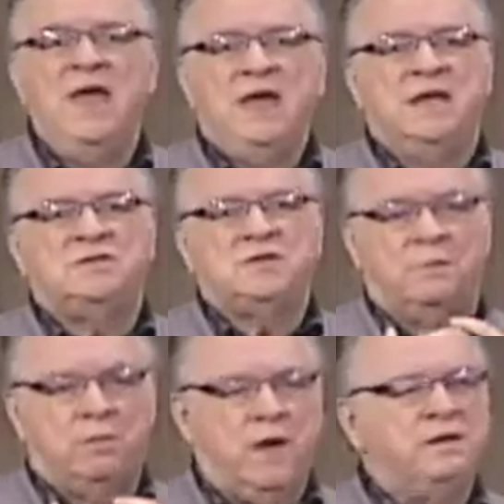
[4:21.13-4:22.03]
It's a
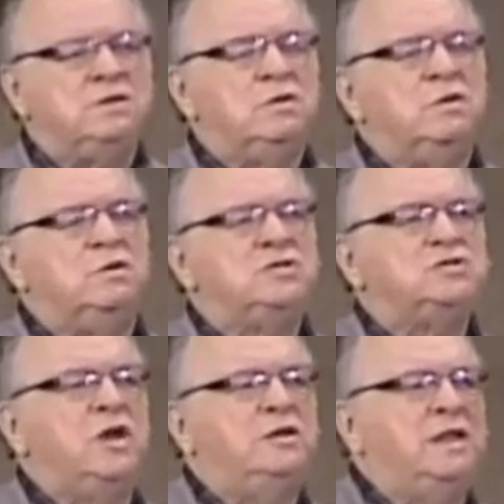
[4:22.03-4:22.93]
practical
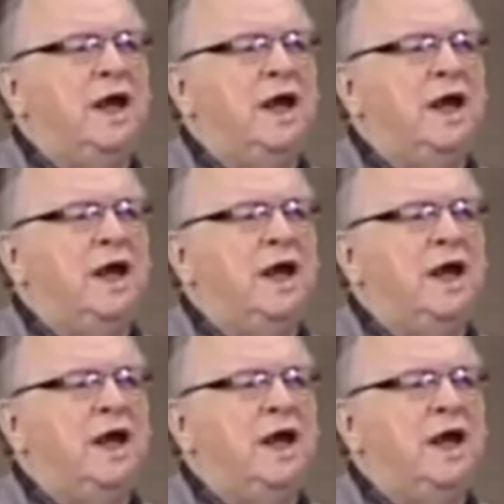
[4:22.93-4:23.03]
Christianity.